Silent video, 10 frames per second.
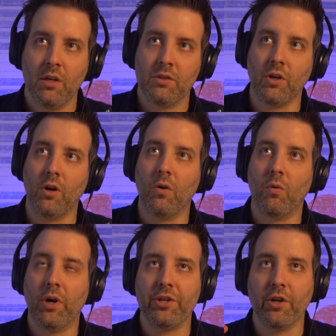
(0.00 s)
So
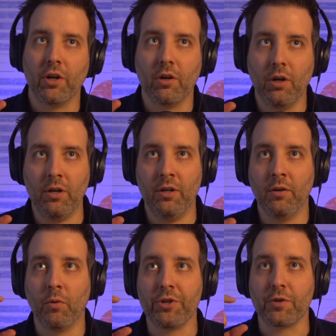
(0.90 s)
when you're
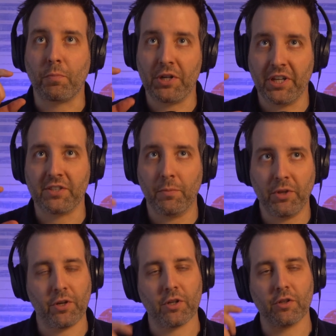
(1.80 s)
when you're printing
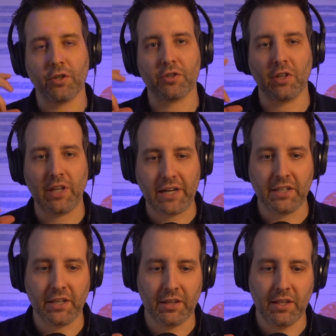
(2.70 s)
something, you're
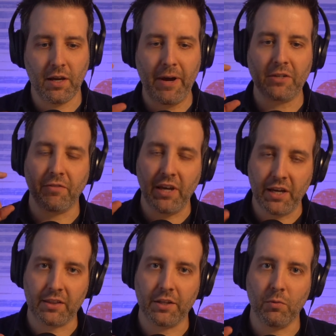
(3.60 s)
selecting the amount of
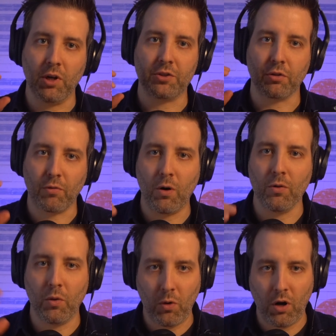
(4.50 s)
ink that you want to throw
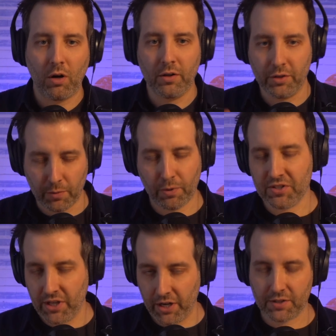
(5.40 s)
on the wall in your
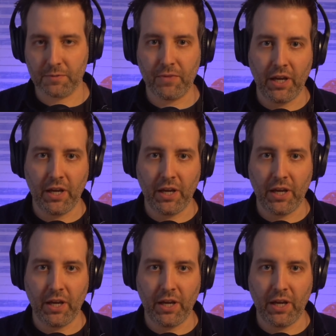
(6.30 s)
print settings.